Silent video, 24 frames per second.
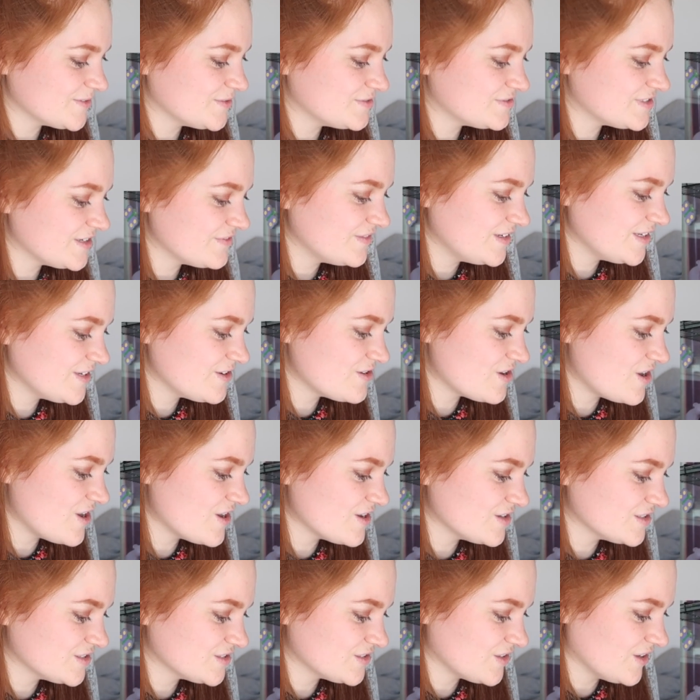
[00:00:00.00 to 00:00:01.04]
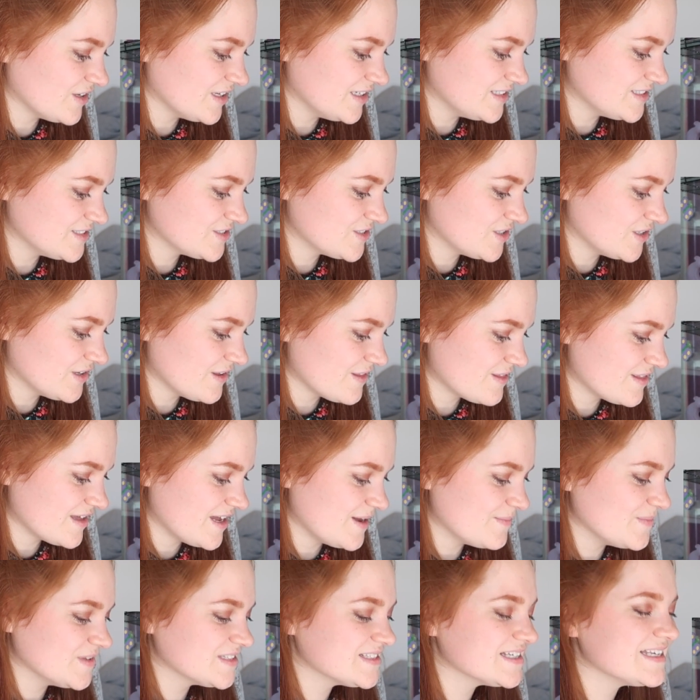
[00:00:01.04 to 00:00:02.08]
we definitely got a solid colour
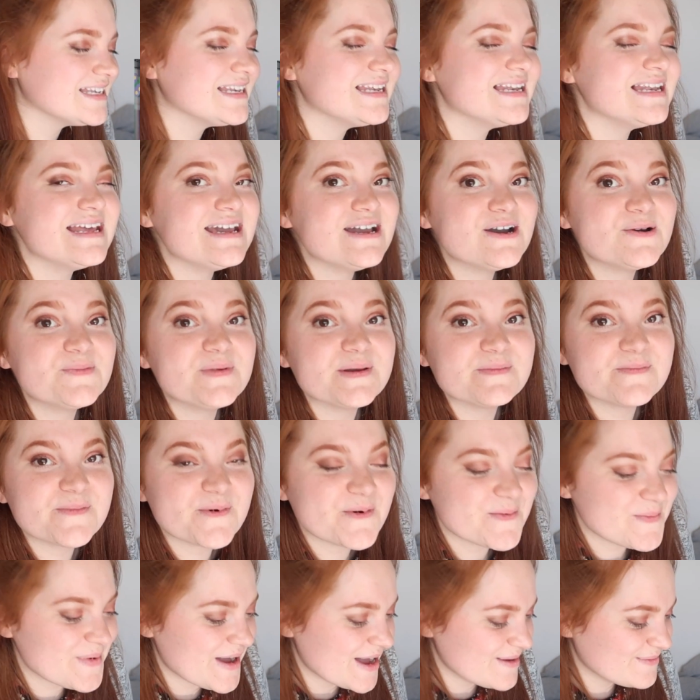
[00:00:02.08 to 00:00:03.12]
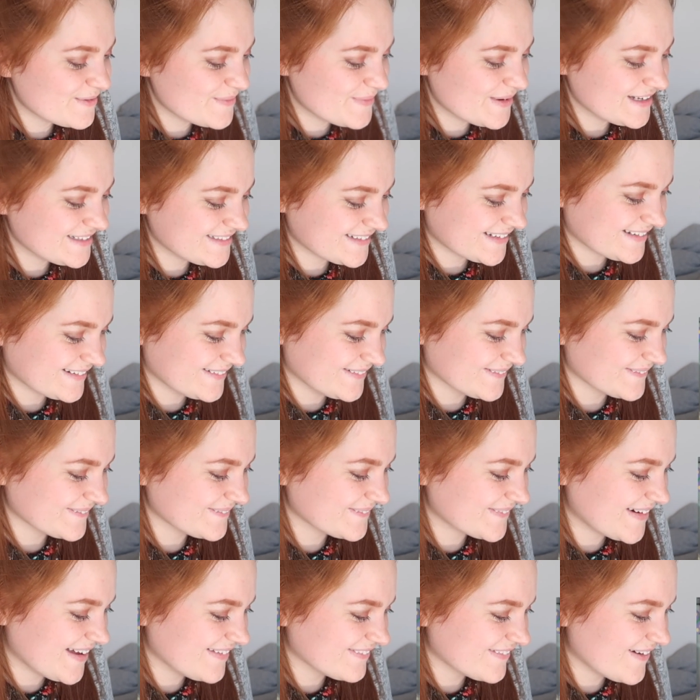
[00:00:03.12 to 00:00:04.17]
theme. There's a little bit more paper bedding look
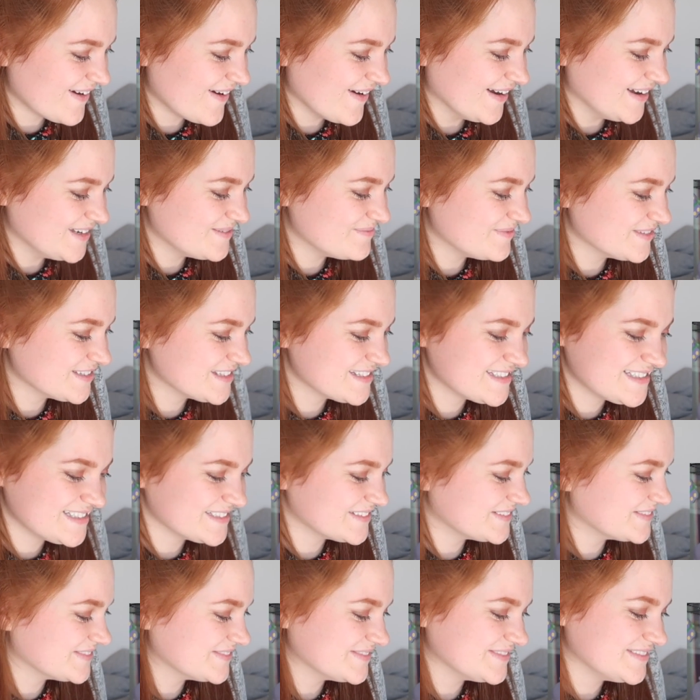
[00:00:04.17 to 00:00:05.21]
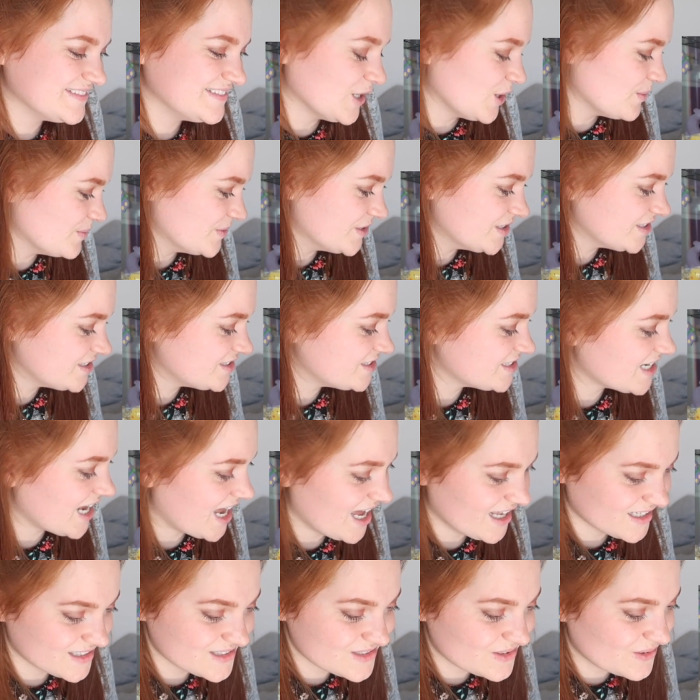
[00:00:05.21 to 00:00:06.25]
around the hide, but still not much
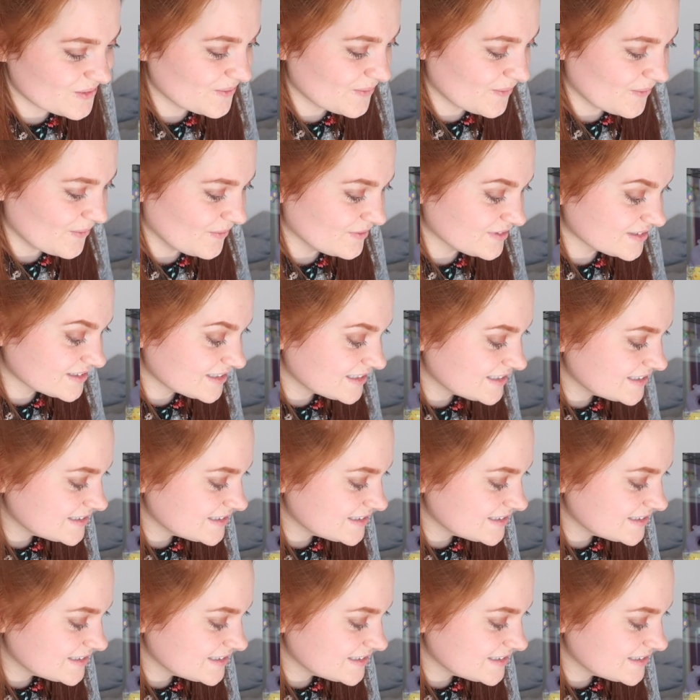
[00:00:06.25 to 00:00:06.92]
at all.